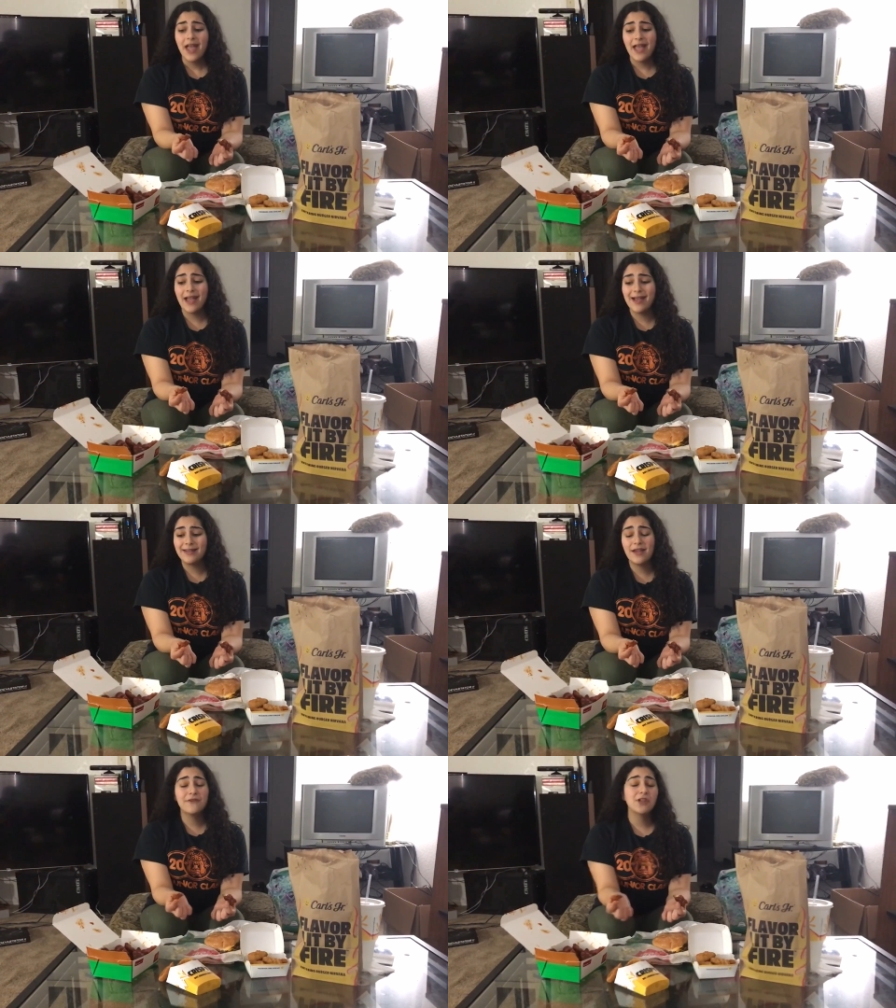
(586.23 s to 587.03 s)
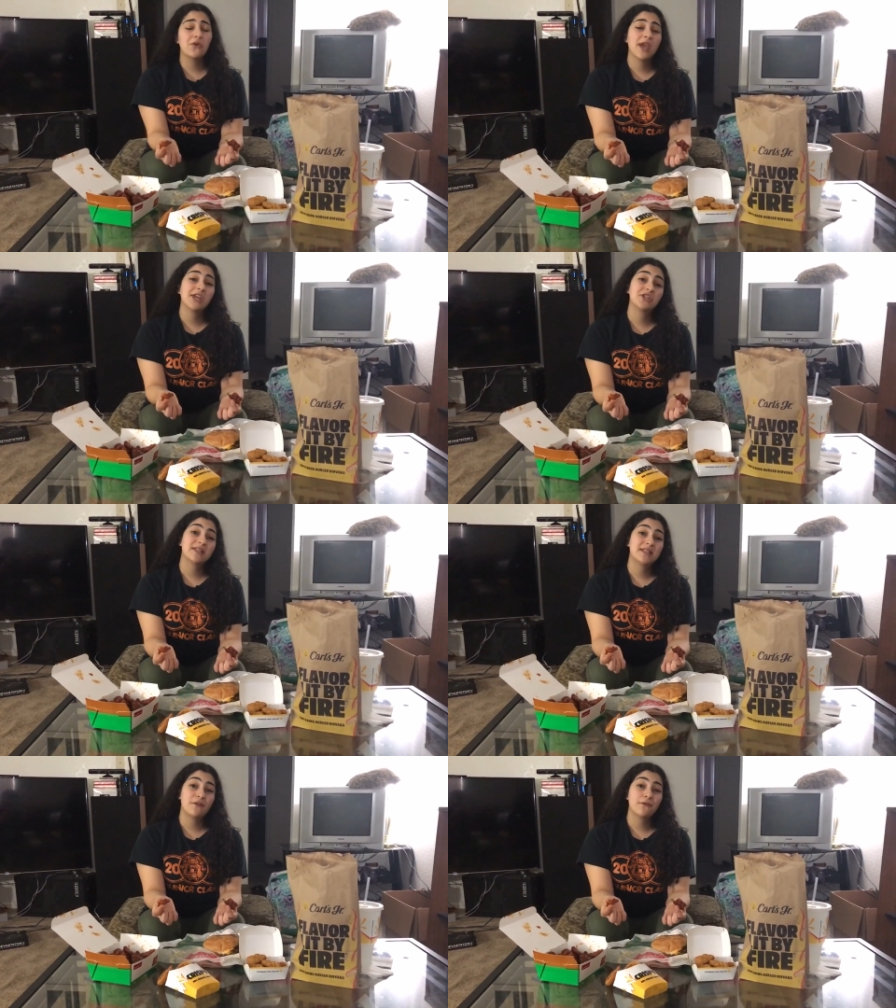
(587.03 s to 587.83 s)
and every
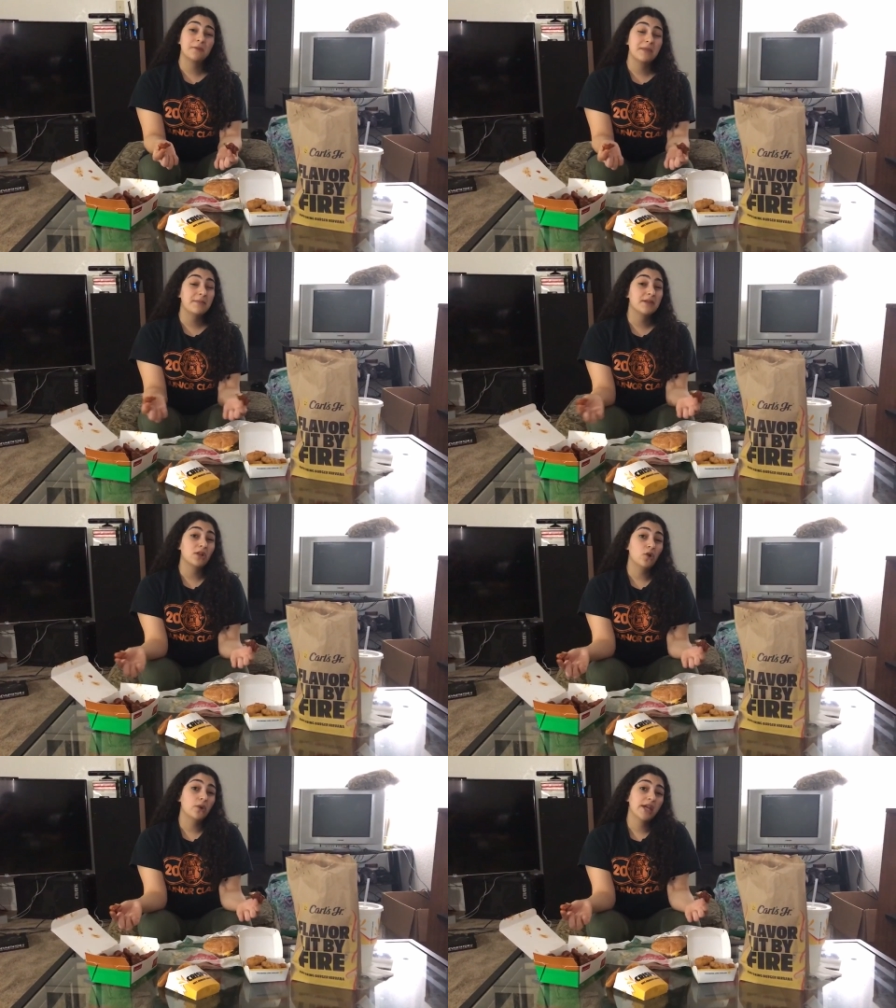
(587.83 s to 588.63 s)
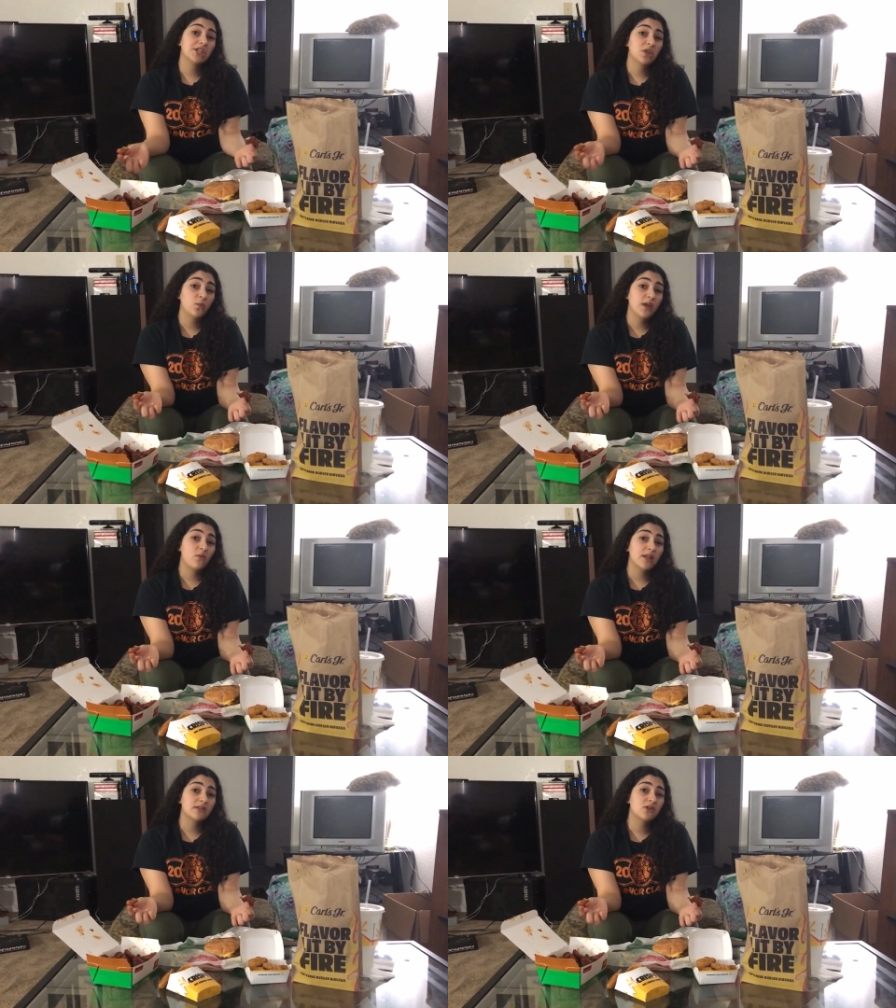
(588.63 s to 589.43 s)
location's different. Maybe the location we
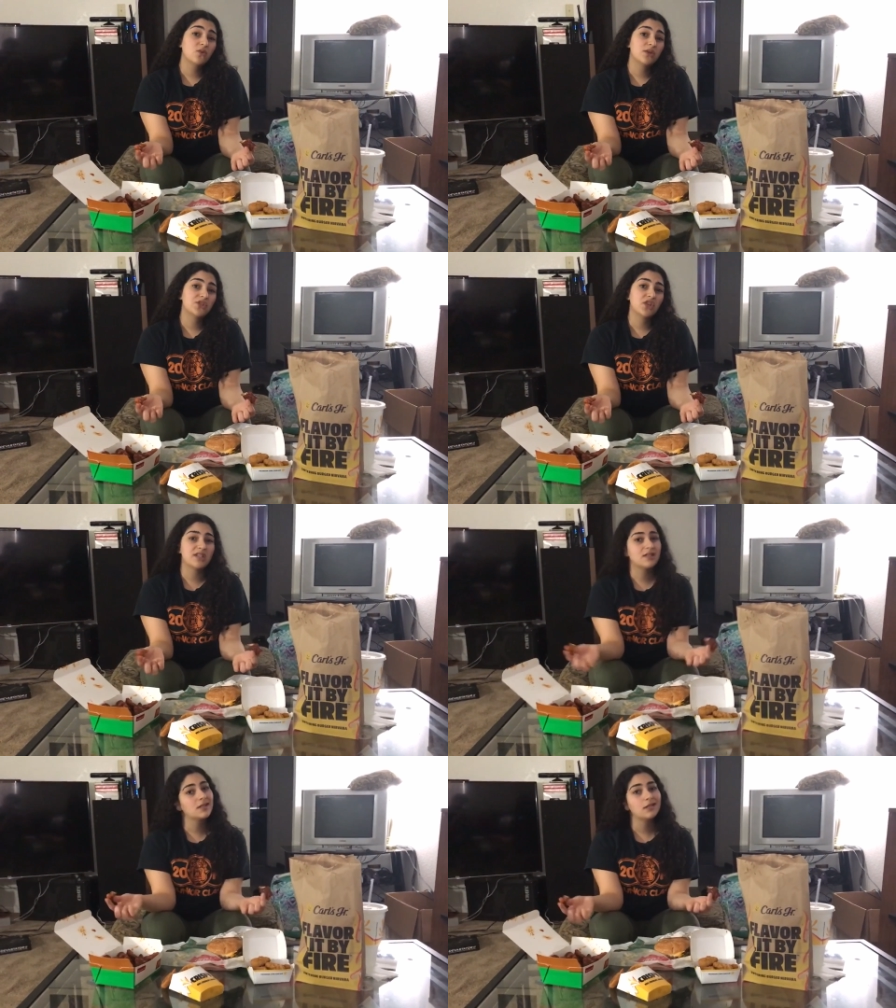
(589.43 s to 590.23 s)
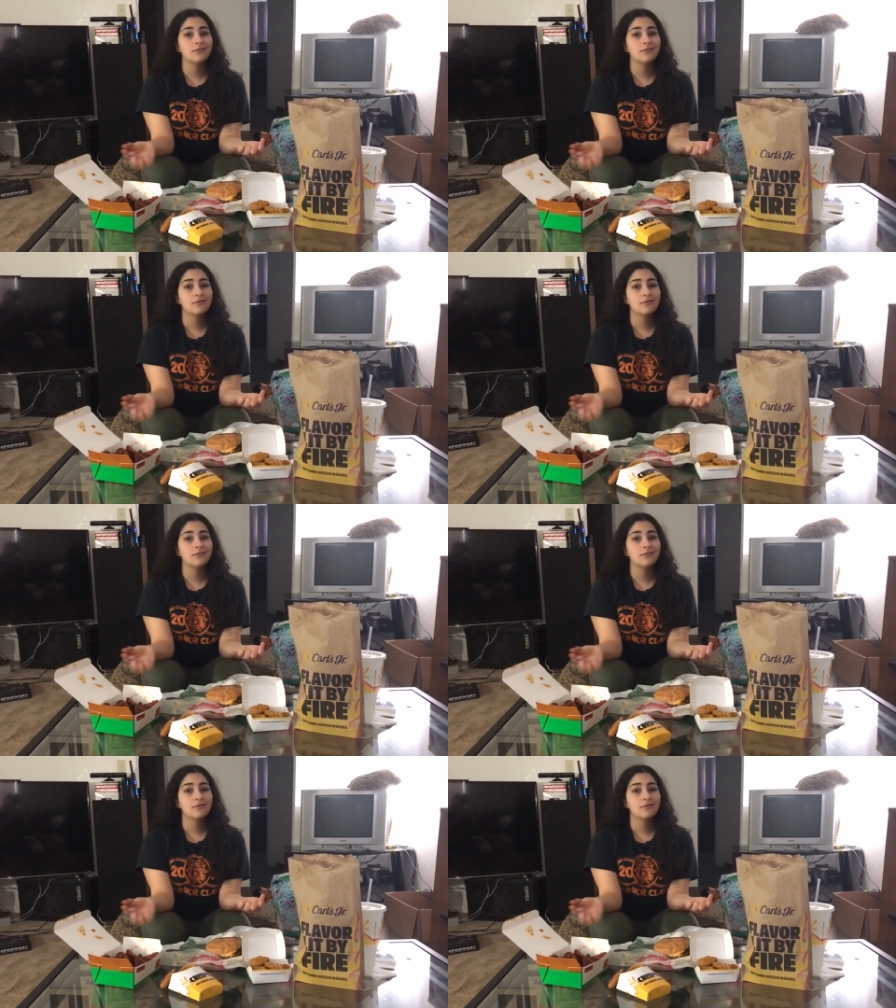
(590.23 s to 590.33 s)
went to was just